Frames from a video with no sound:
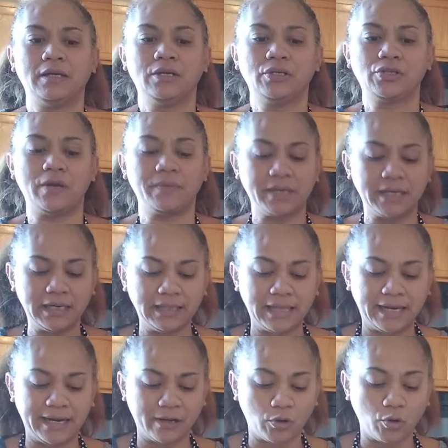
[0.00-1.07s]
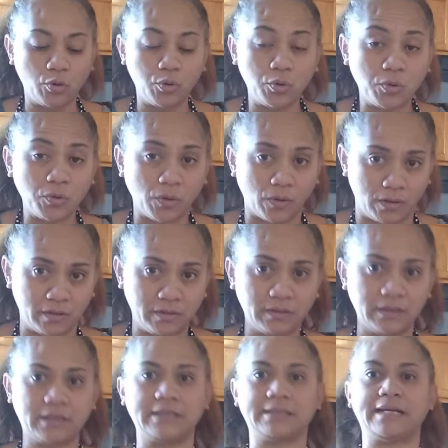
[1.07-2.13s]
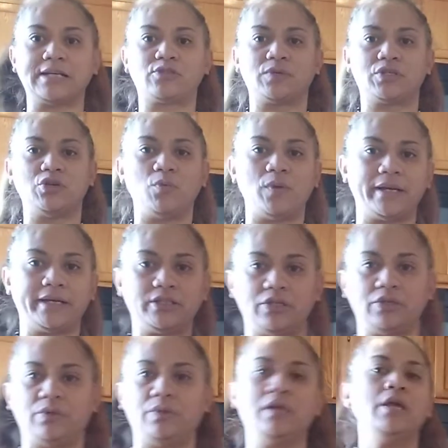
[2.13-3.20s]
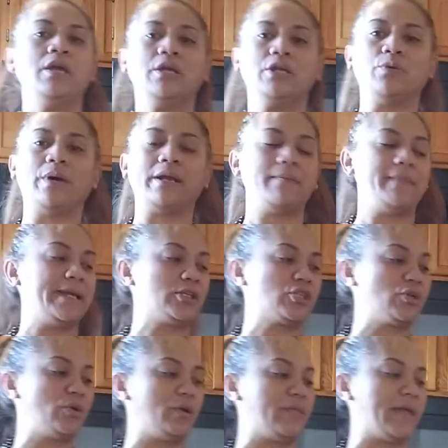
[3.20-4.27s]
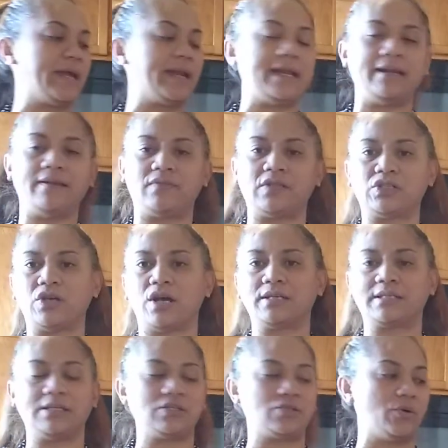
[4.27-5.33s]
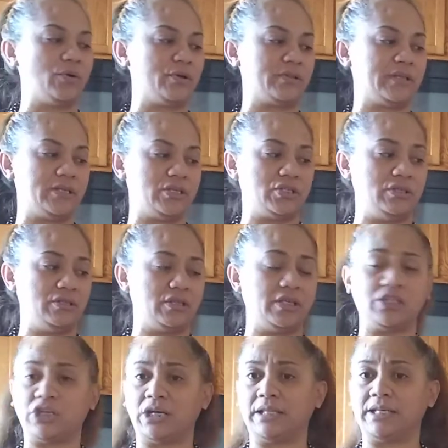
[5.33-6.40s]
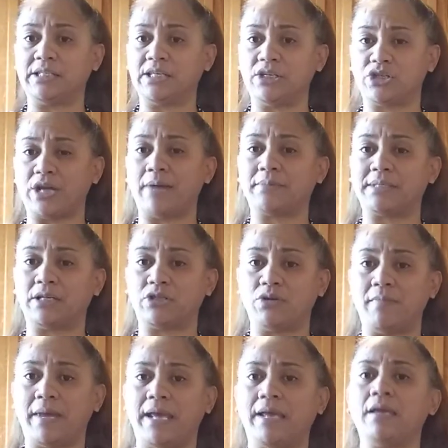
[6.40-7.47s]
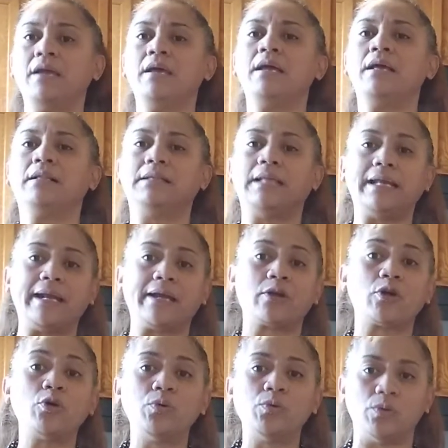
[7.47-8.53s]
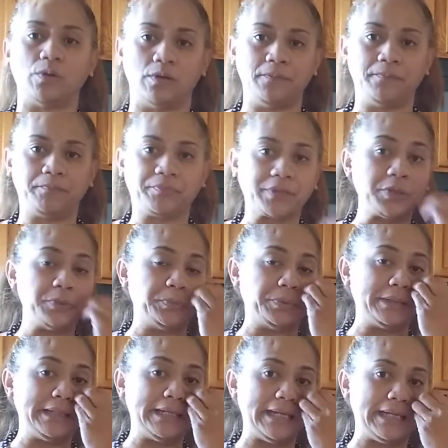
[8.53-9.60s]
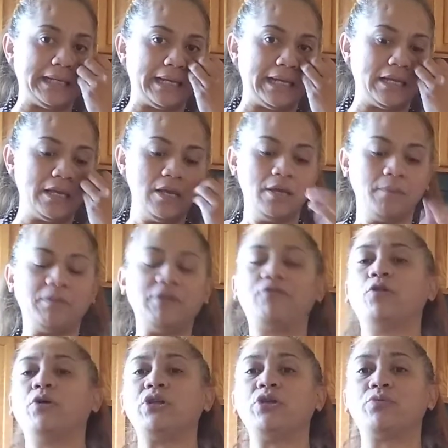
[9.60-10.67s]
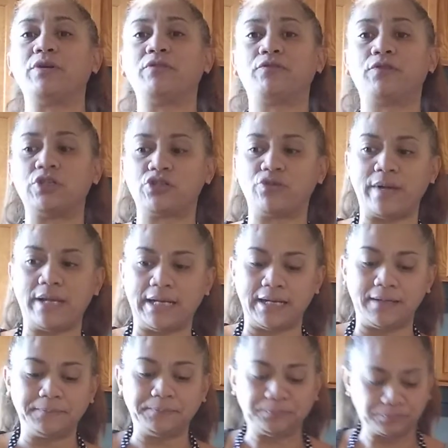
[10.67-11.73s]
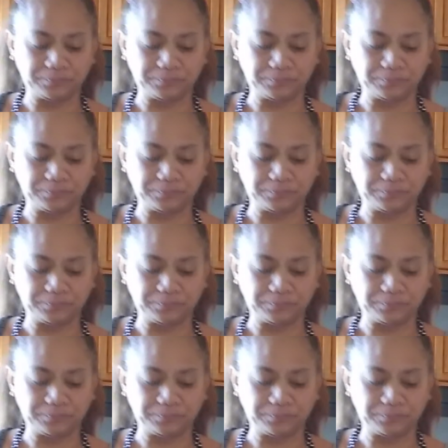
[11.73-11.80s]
So I'm going to let it cool because that's what you want to do. You want to make sure that any of the sauces or the jellies and jams that you make, let it cool completely before you refrigerate it.